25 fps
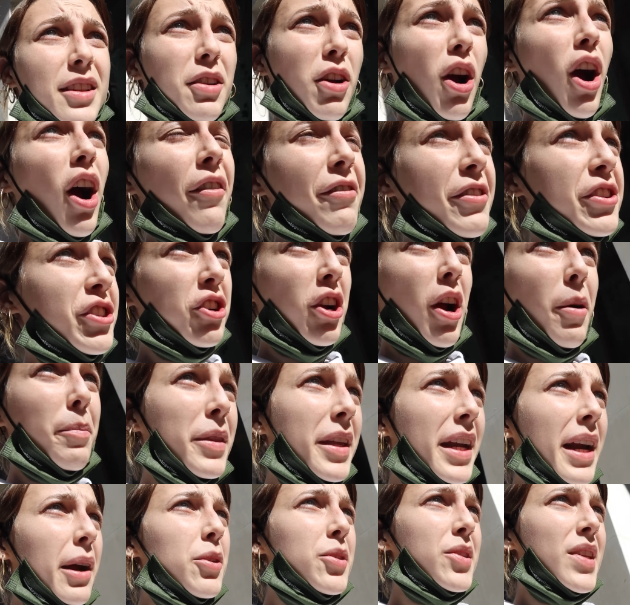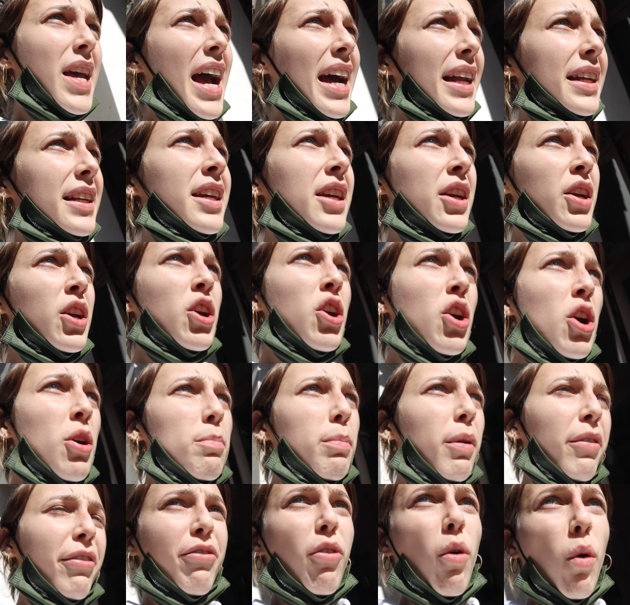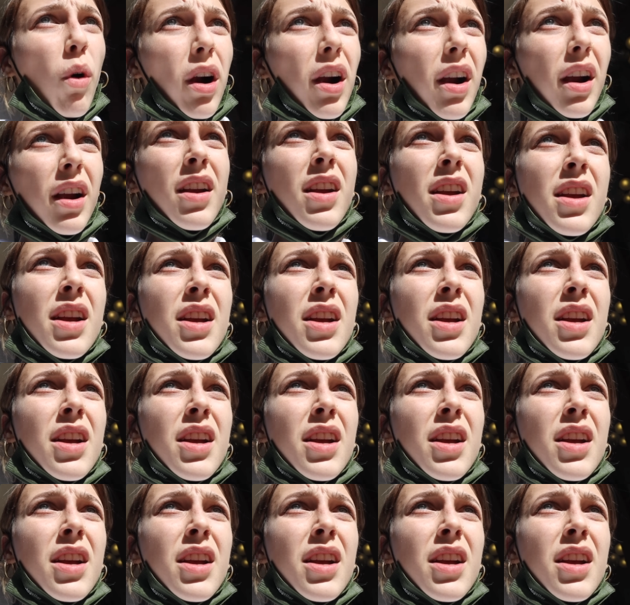coffee shop that I was at before,